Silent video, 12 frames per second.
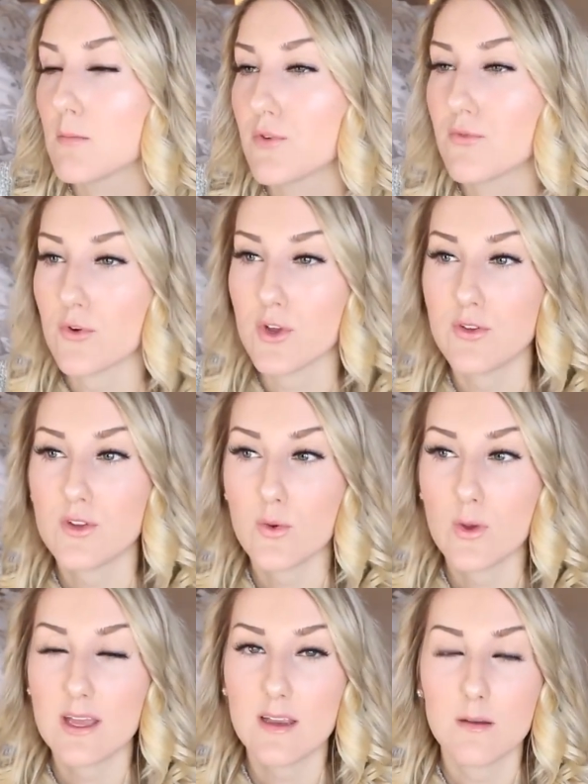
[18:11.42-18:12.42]
Before you
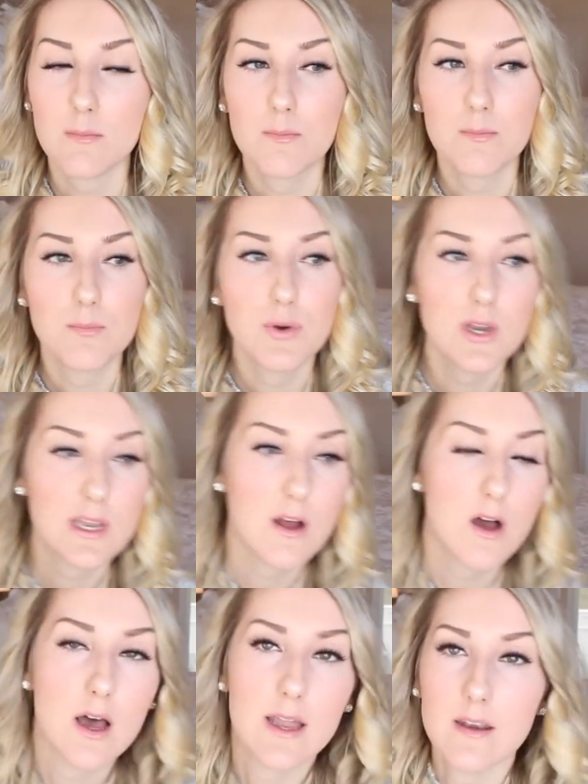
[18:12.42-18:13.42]
do it, put it
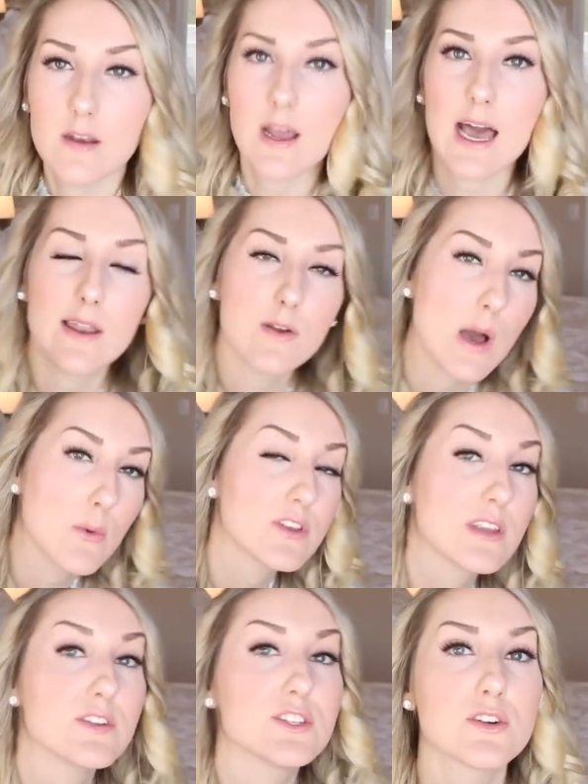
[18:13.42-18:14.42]
on. I
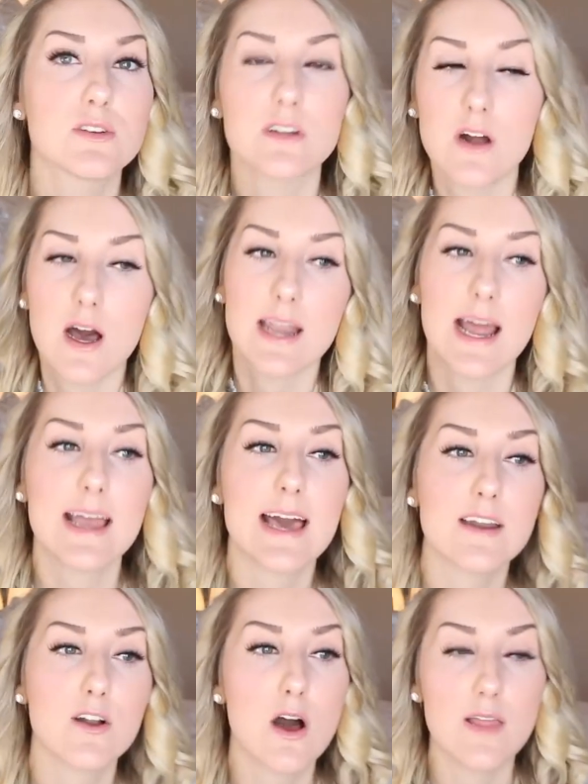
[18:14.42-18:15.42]
wouldn't even turn it on. I
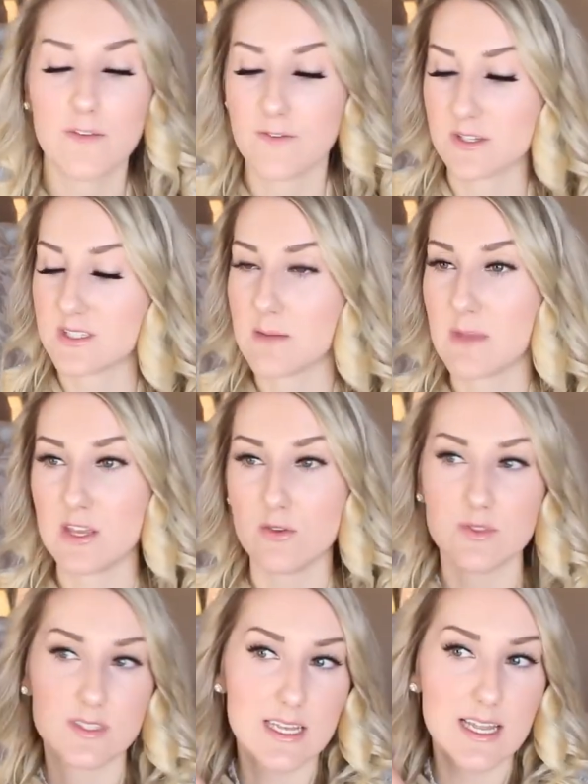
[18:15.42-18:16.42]
had it on the first time I
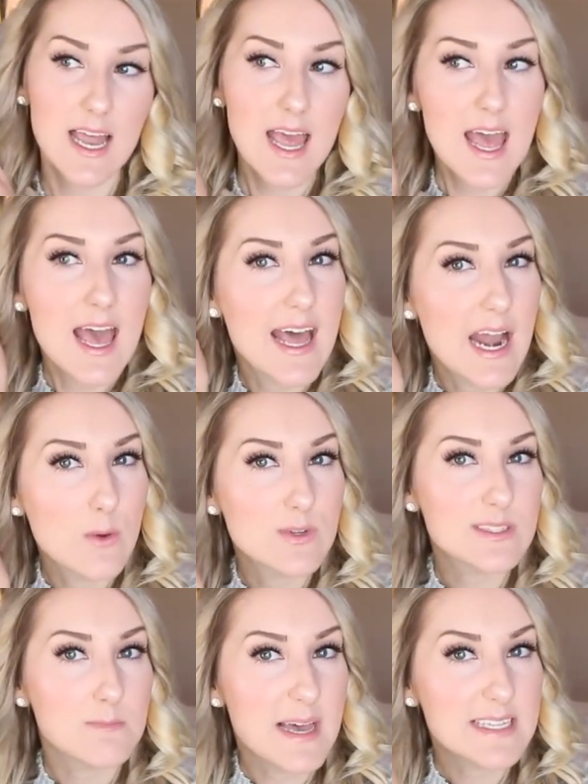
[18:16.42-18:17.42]
used it and I
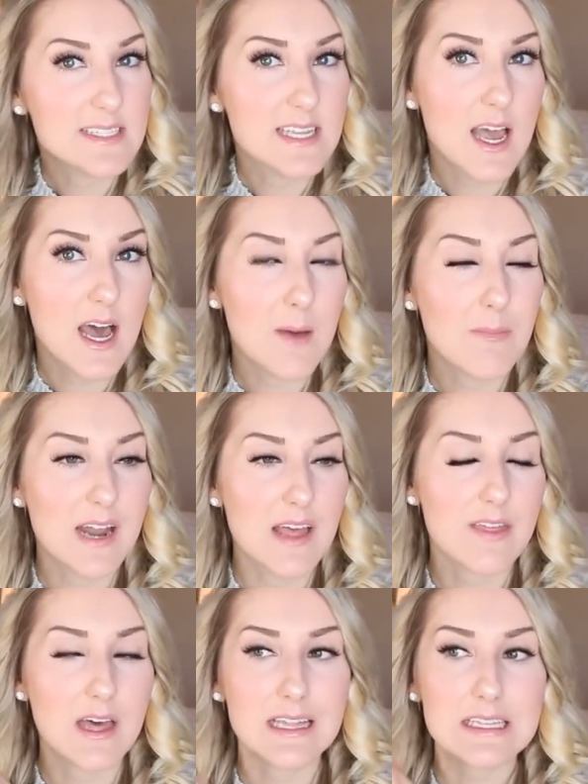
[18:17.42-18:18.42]
was messing up and I
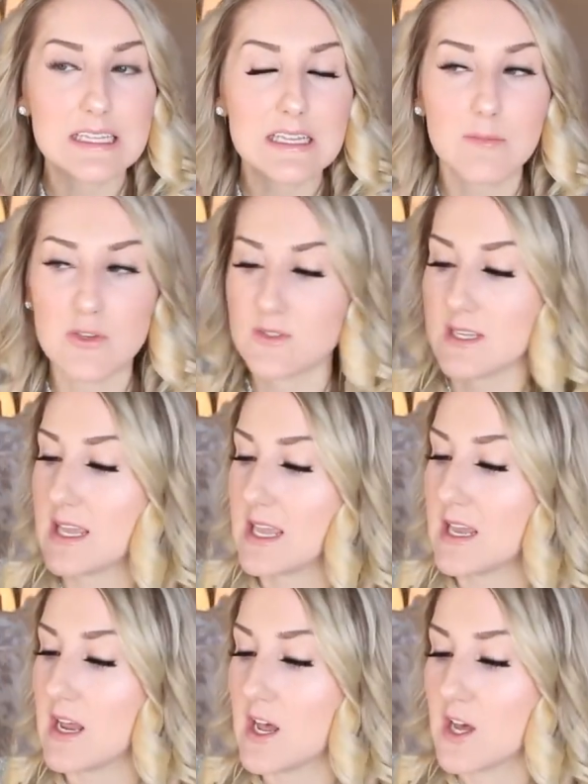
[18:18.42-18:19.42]
thought, oh, I'm using
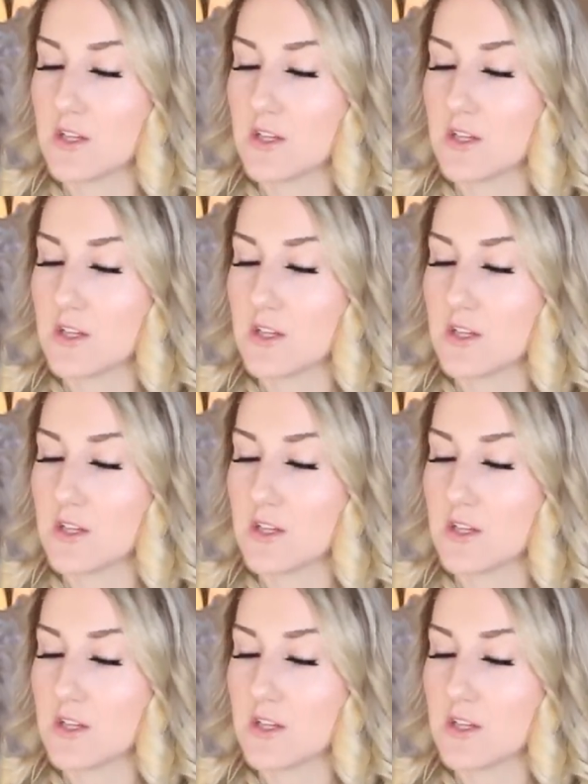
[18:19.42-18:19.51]
heat.